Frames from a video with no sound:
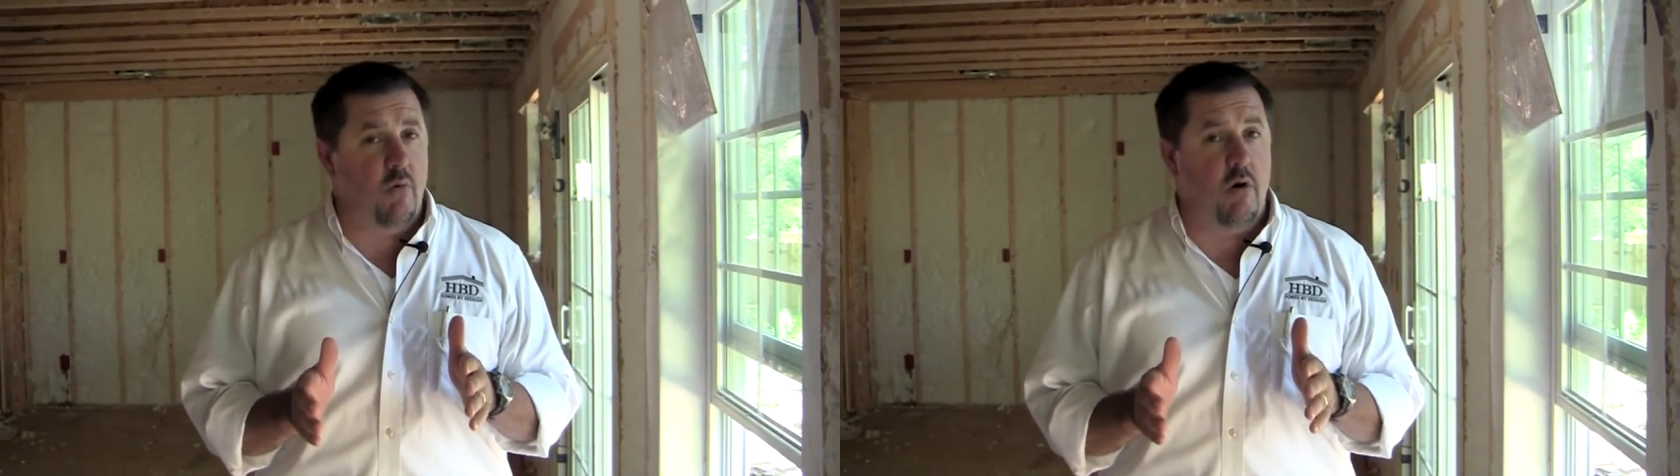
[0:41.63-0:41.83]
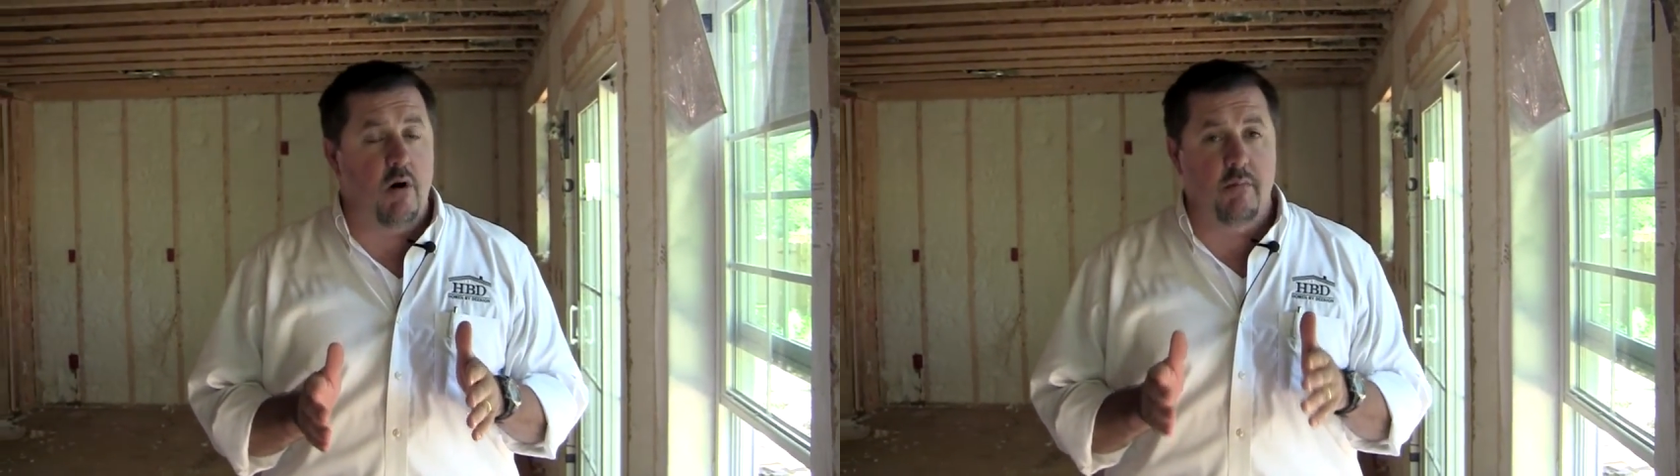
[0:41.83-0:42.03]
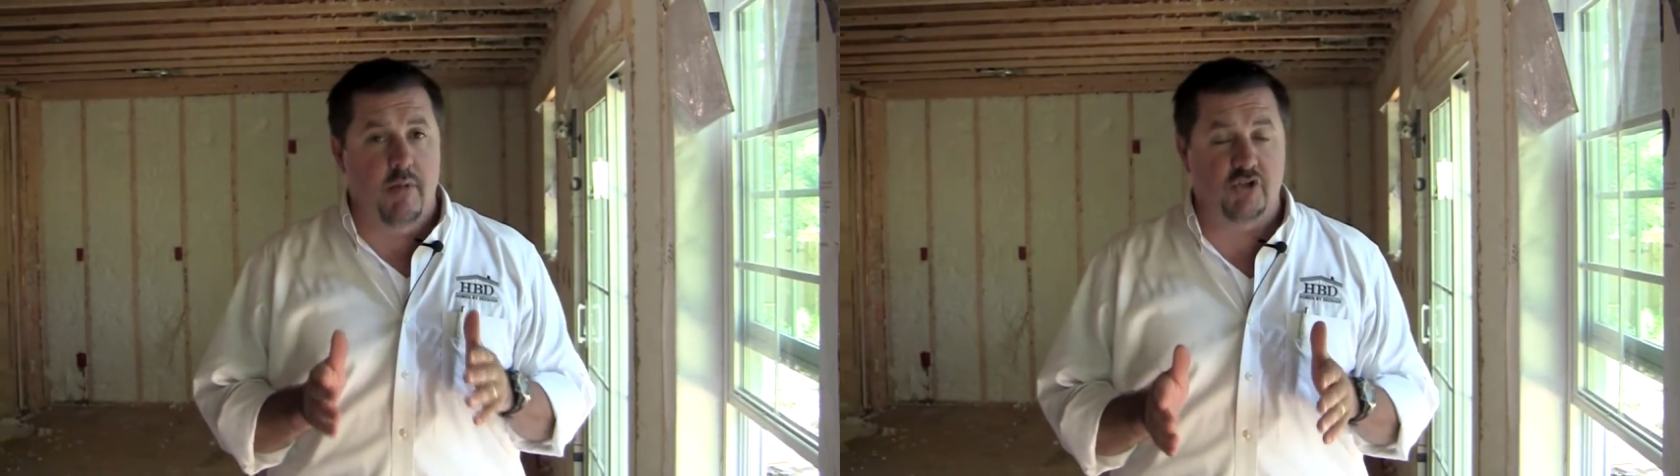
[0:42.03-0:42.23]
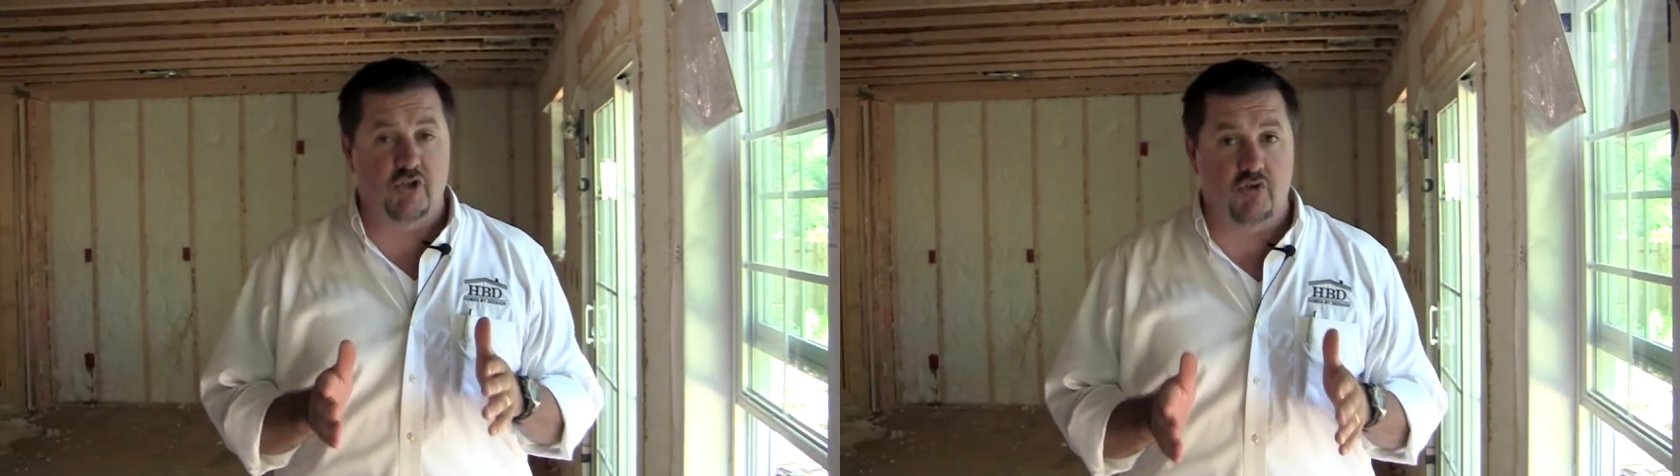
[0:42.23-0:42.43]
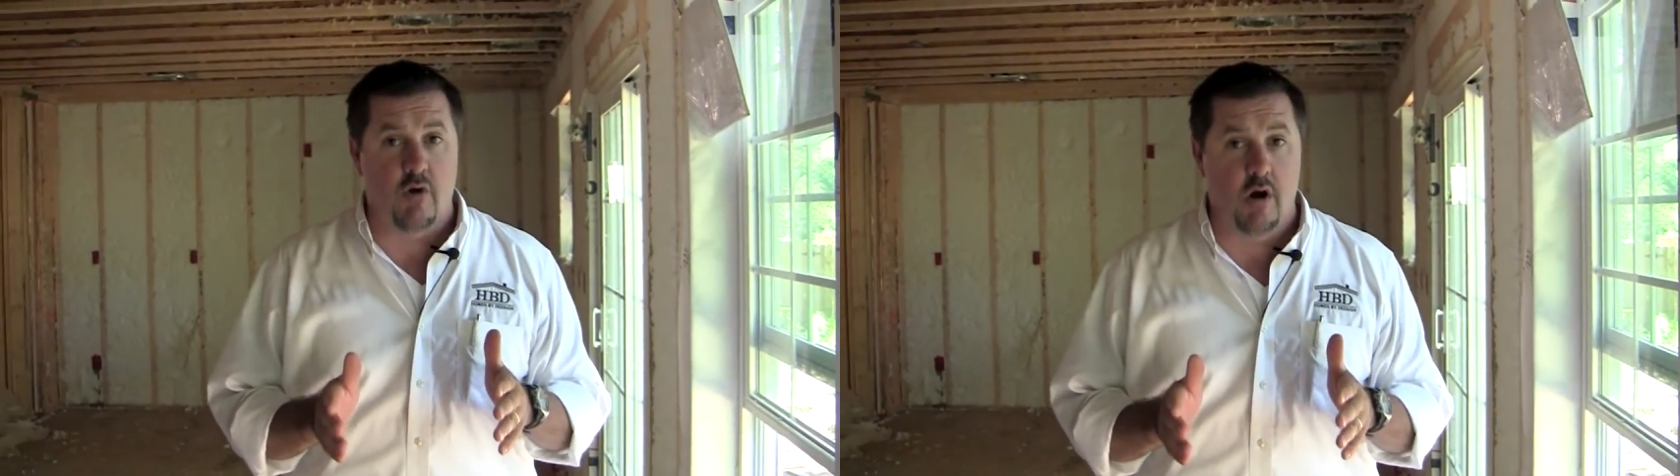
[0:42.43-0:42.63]
wall much
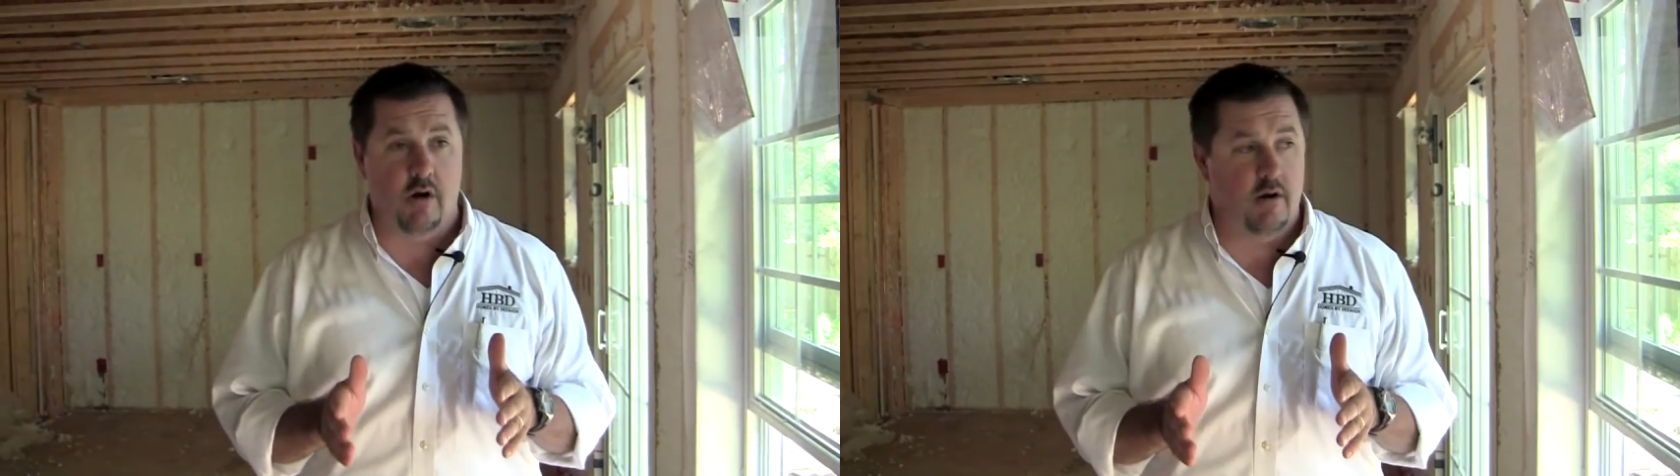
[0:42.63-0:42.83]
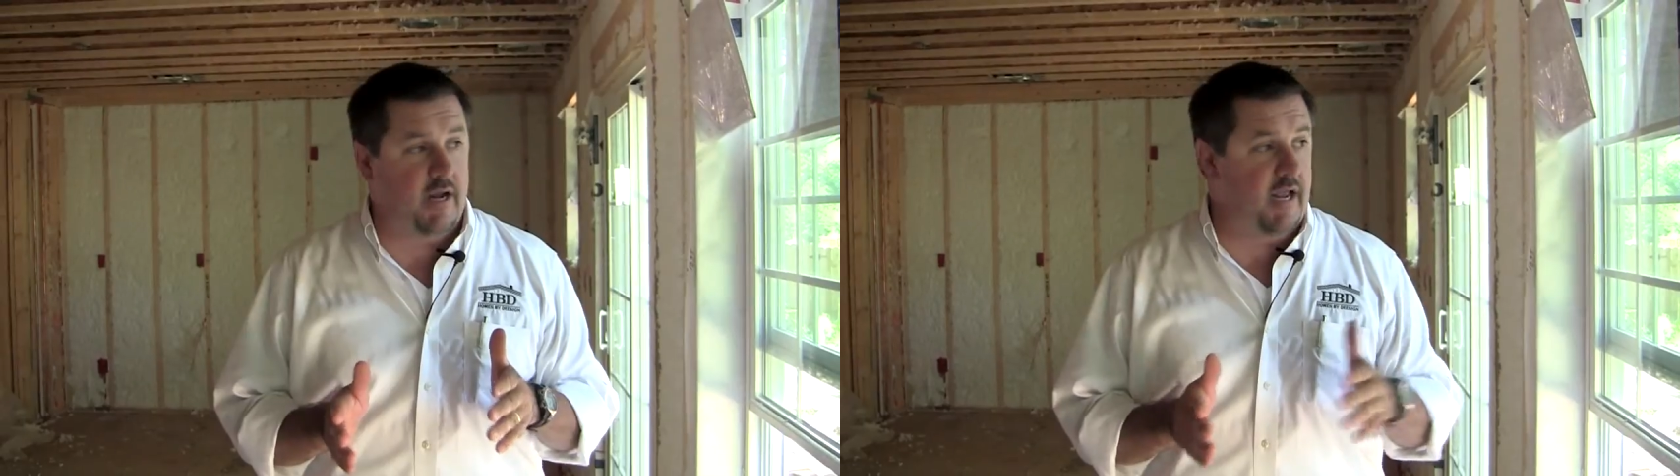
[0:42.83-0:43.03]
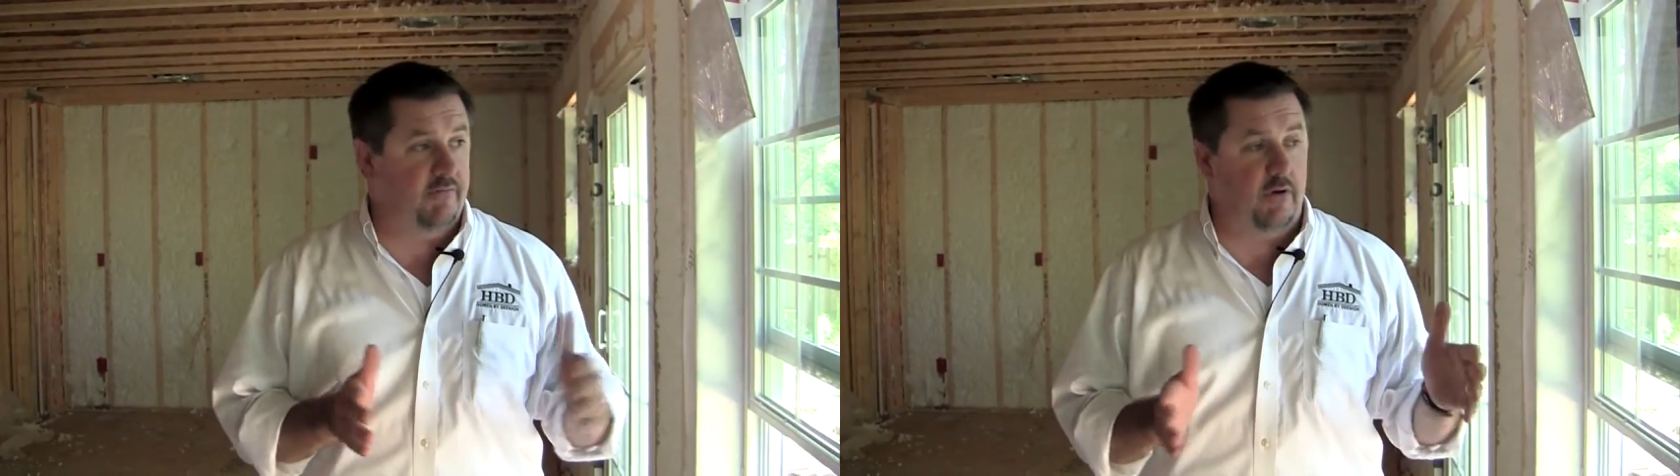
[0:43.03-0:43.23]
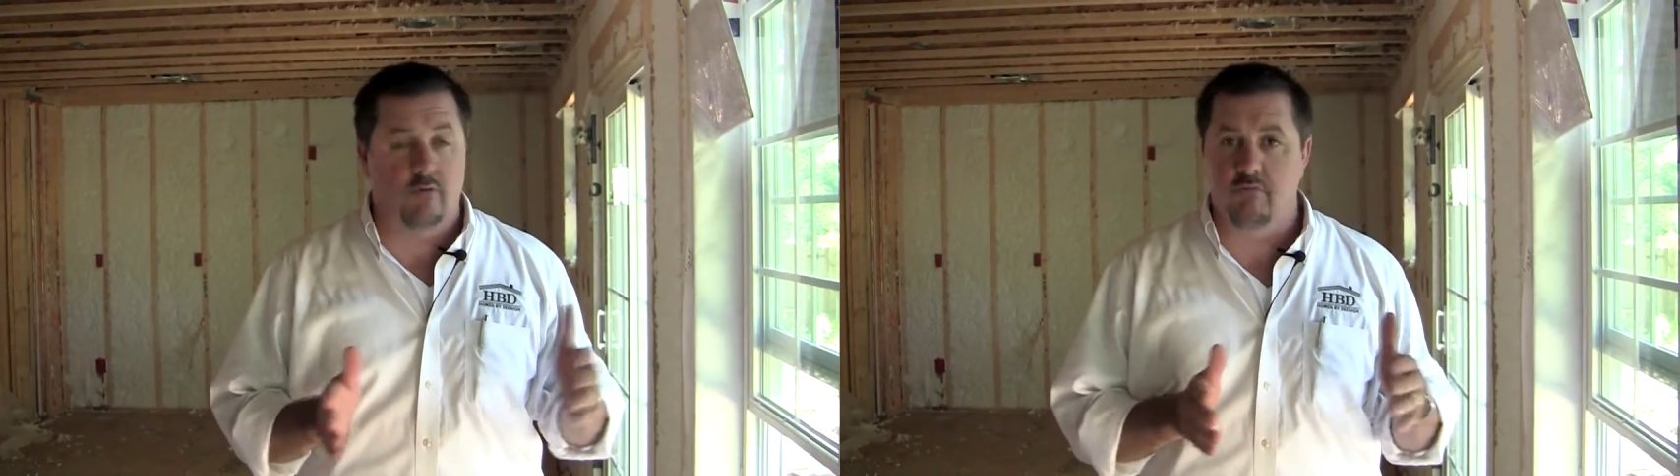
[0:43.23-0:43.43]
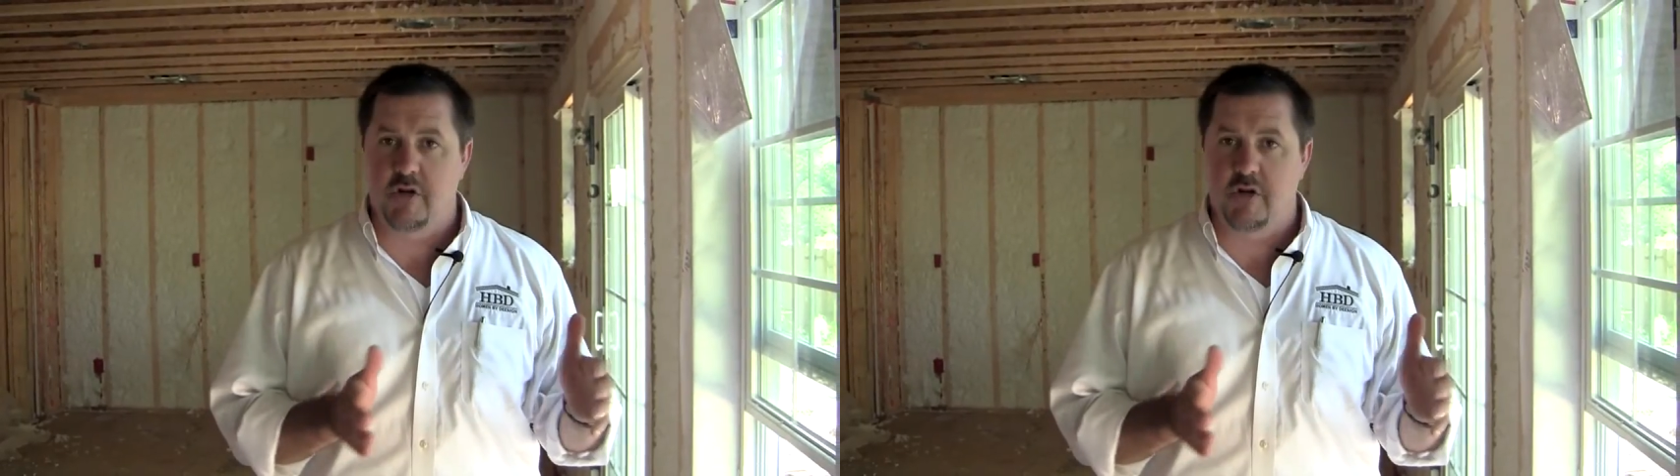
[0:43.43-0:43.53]
stronger and have a